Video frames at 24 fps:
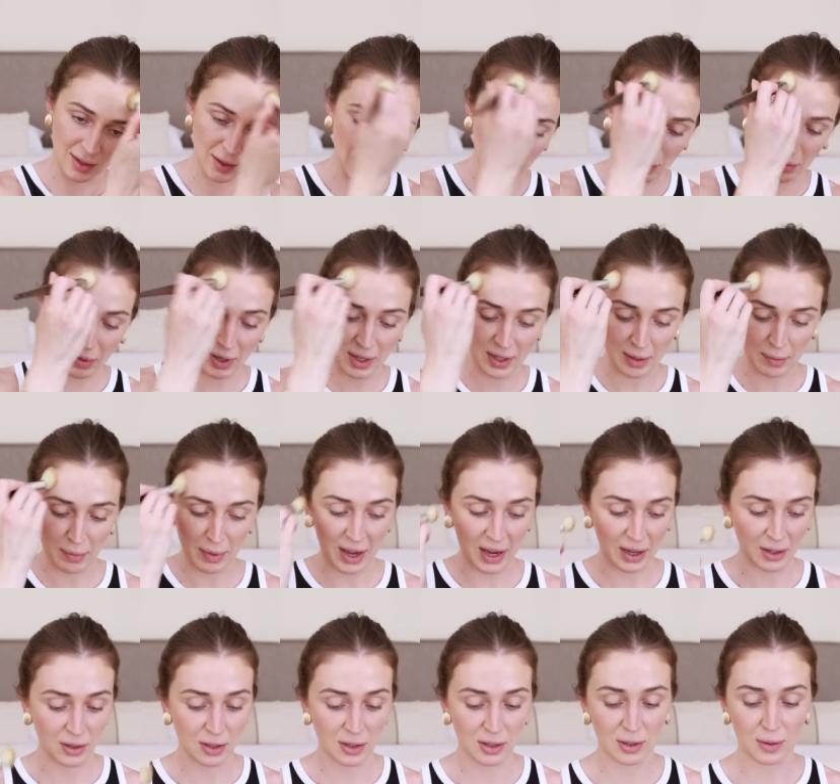so I pinned it
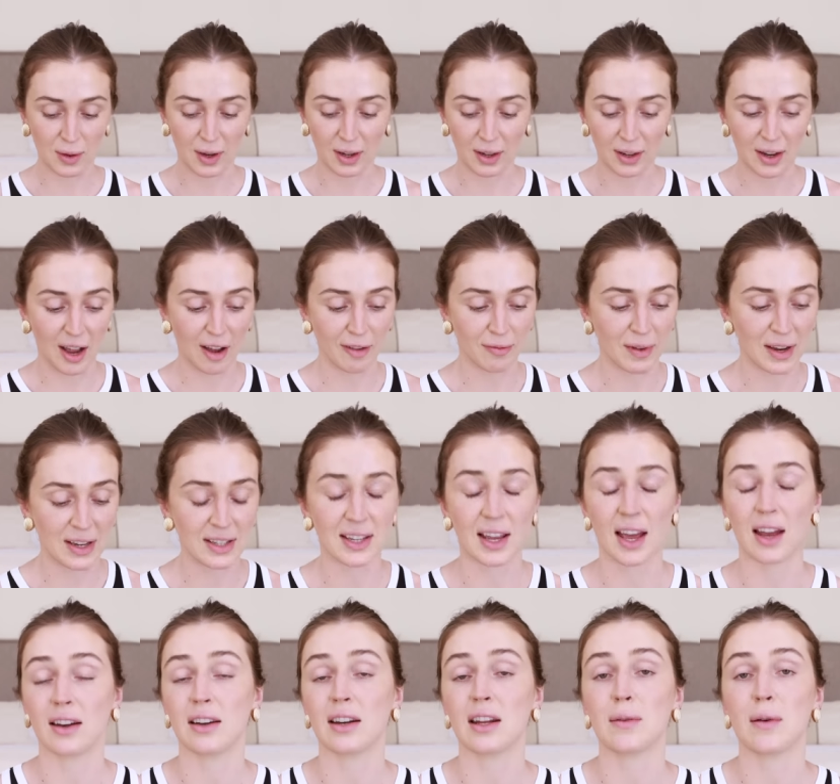back just so I could have my
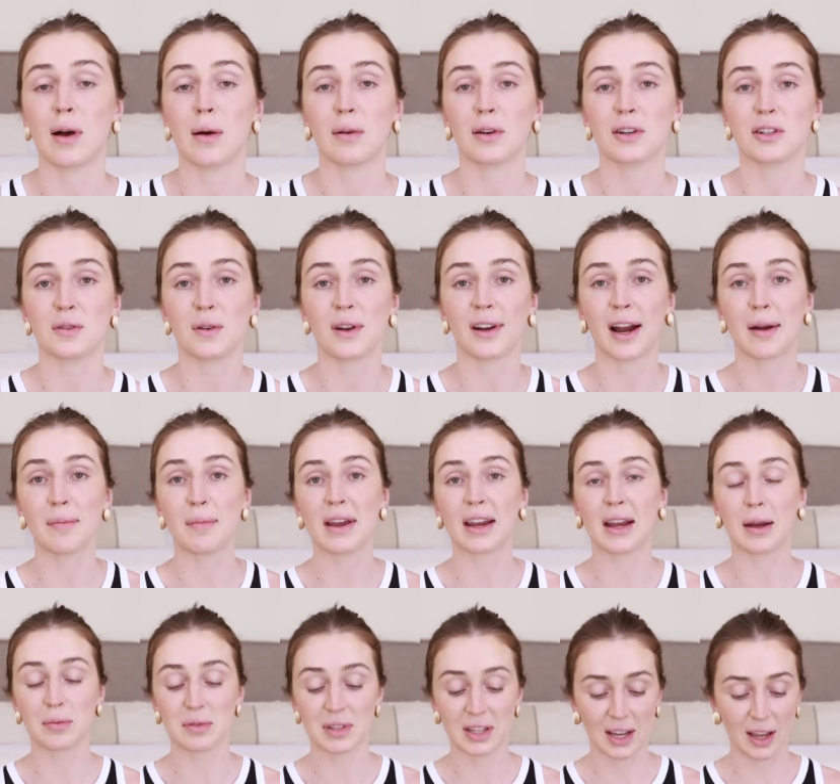sanity while we're doing our
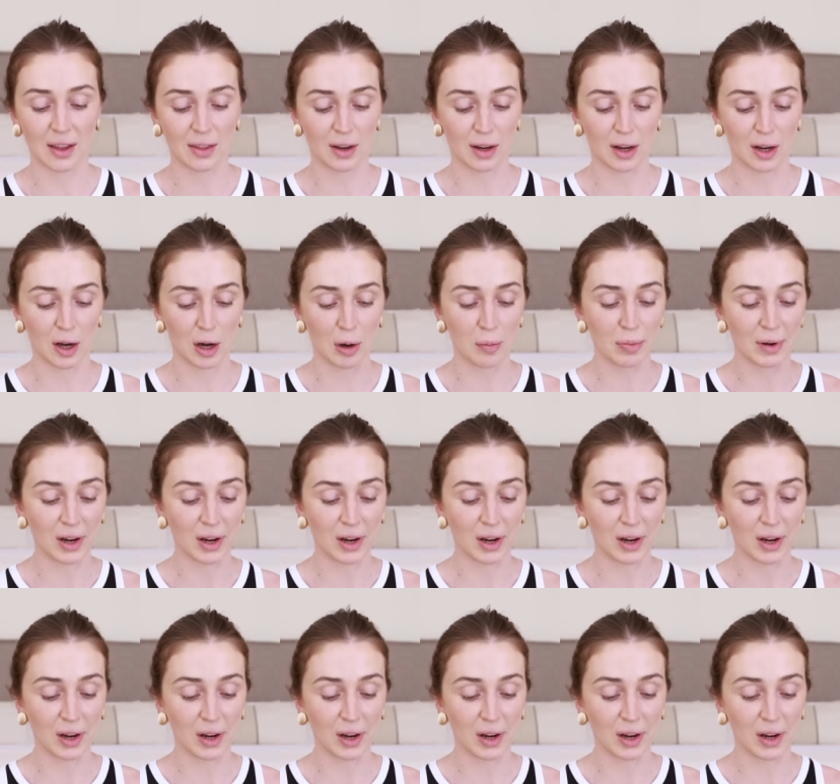makeup together here.